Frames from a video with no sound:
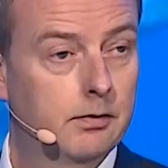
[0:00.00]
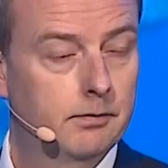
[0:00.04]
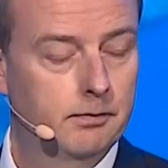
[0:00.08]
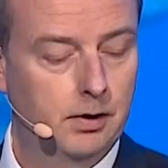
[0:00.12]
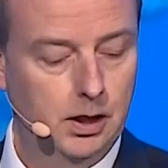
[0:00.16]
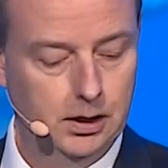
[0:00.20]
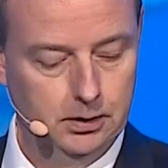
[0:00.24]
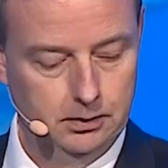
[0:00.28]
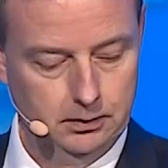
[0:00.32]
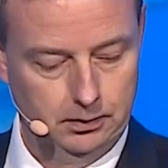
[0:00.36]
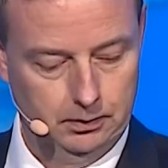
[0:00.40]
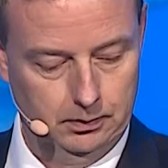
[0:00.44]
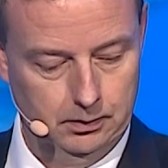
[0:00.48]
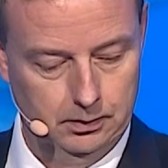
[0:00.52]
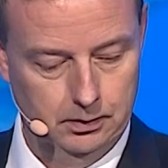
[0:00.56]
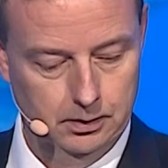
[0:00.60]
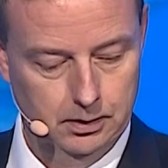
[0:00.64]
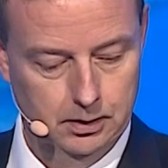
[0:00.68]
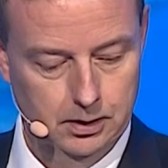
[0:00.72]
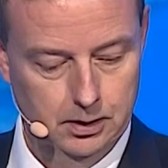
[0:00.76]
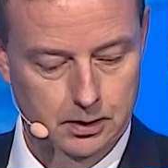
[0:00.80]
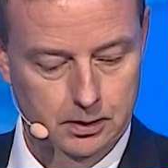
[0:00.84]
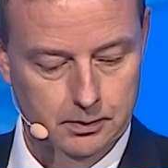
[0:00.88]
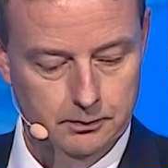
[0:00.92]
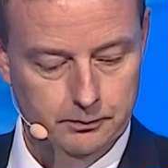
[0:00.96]
vital
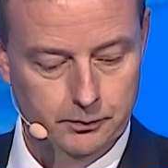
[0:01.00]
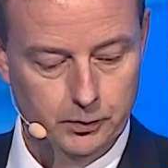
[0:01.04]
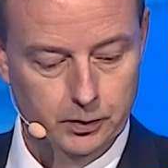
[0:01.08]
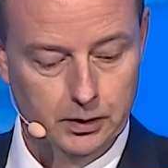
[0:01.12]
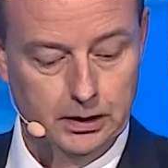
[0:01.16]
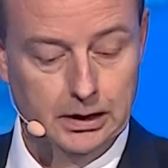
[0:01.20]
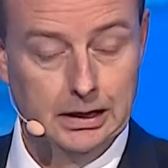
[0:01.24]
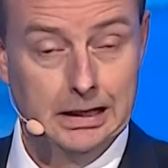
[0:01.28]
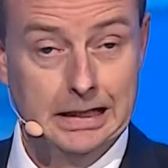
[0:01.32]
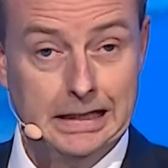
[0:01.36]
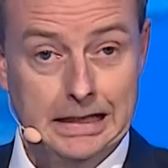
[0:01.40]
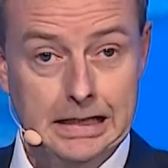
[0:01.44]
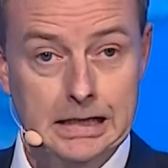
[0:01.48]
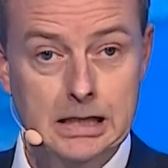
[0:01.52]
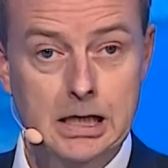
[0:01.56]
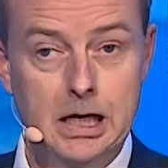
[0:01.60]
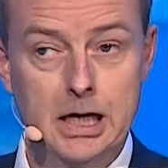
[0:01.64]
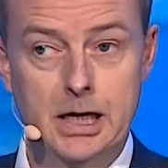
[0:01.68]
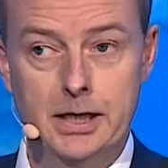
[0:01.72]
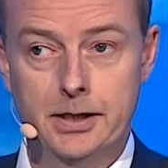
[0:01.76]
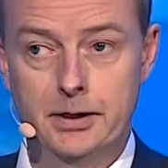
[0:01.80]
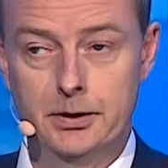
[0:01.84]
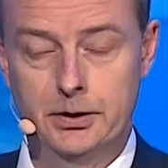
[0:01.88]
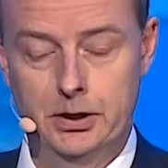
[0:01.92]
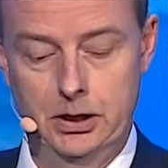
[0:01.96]
for the clean
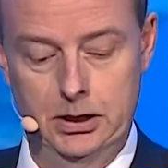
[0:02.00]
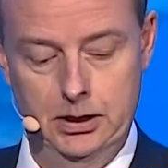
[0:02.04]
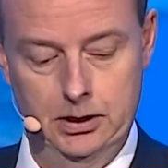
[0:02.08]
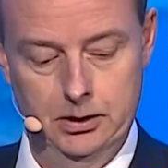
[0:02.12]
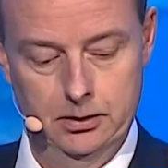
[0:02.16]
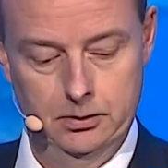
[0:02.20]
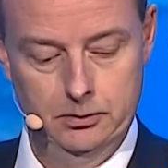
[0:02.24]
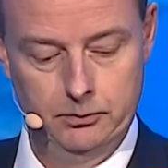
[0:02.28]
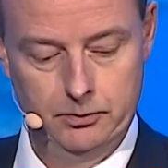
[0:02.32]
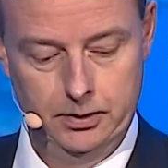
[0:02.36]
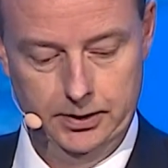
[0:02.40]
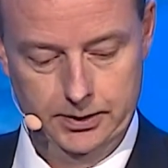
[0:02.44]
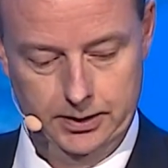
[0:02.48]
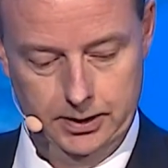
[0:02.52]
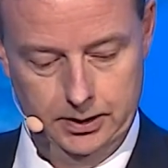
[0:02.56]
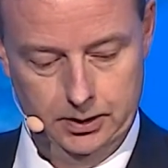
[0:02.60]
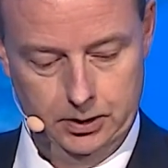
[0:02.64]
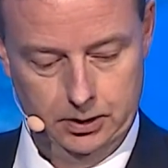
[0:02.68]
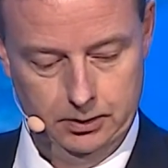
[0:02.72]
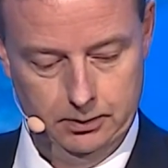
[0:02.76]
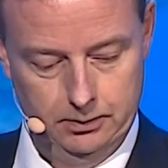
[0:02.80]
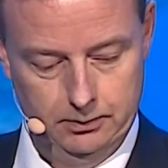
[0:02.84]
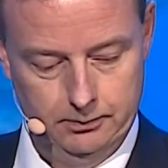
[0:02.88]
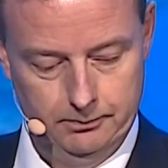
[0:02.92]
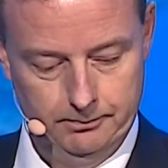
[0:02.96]
energy
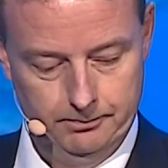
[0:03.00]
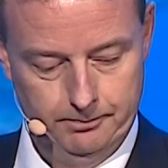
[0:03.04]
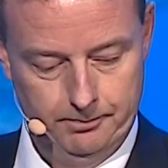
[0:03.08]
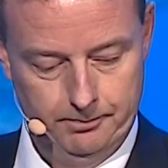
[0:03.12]
transition.